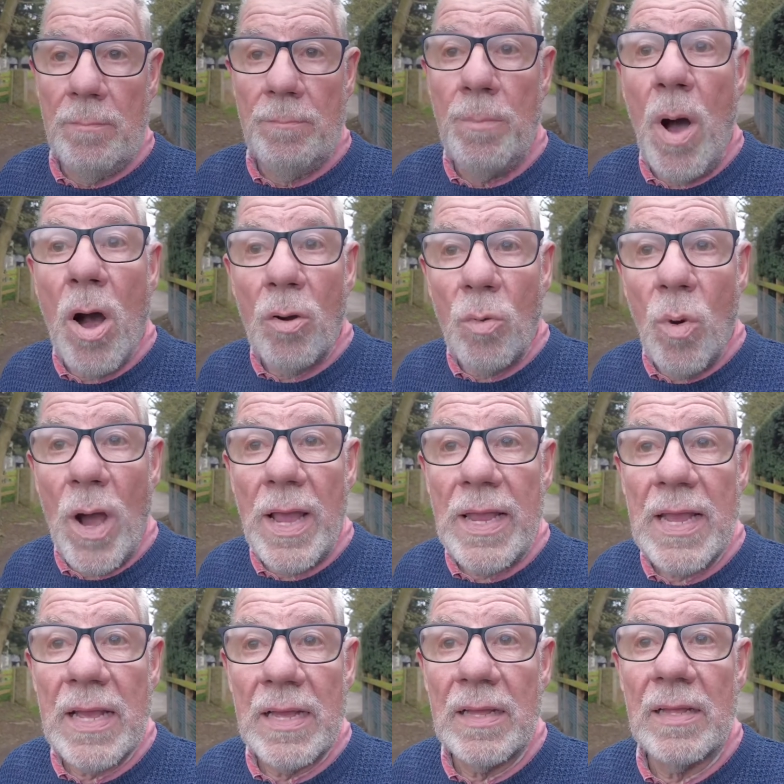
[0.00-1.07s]
Barkway
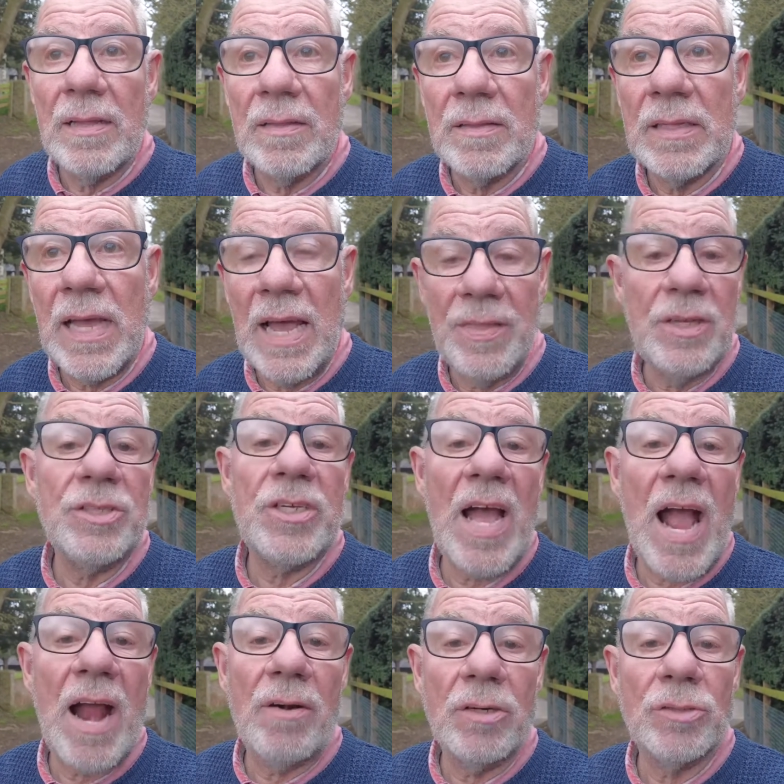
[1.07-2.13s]
and the
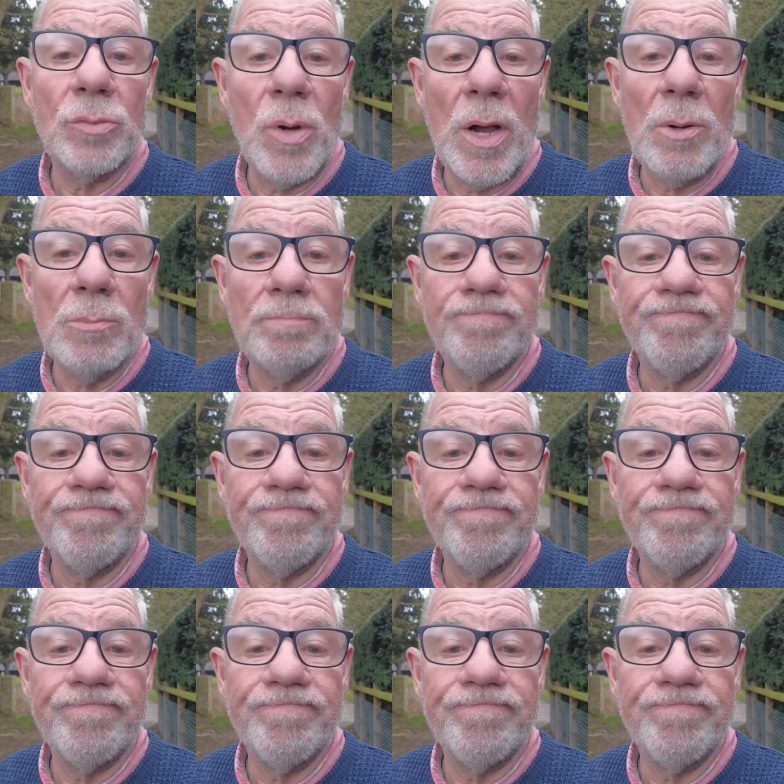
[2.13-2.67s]
tower as well.